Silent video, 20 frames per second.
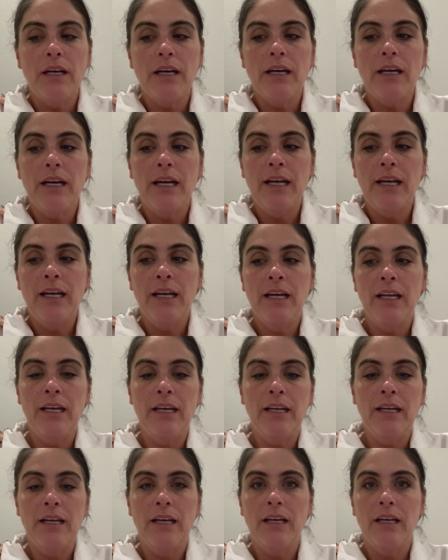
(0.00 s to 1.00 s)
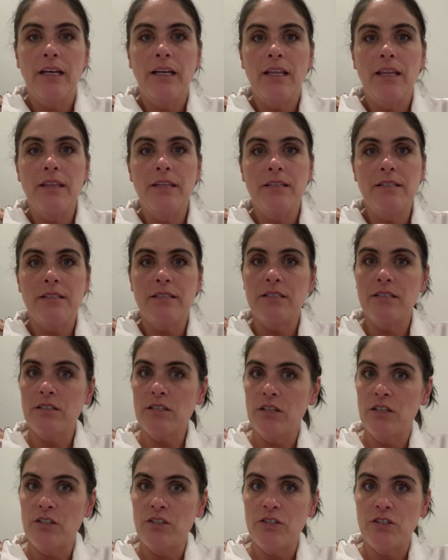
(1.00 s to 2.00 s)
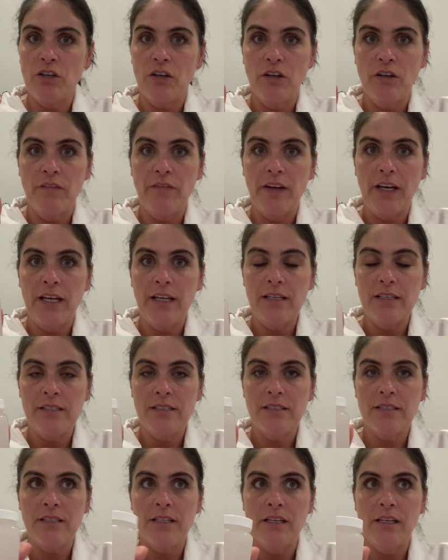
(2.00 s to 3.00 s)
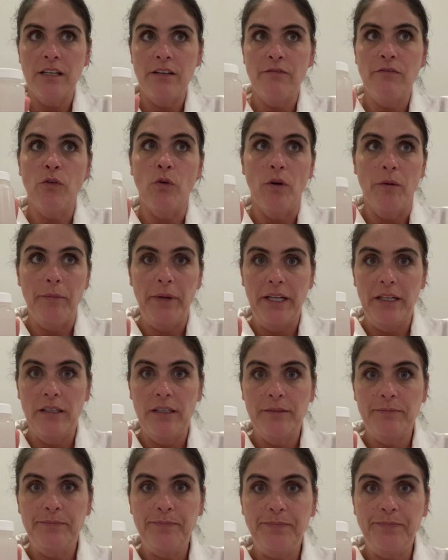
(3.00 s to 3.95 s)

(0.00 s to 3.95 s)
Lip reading: and this is going to serve as the formula.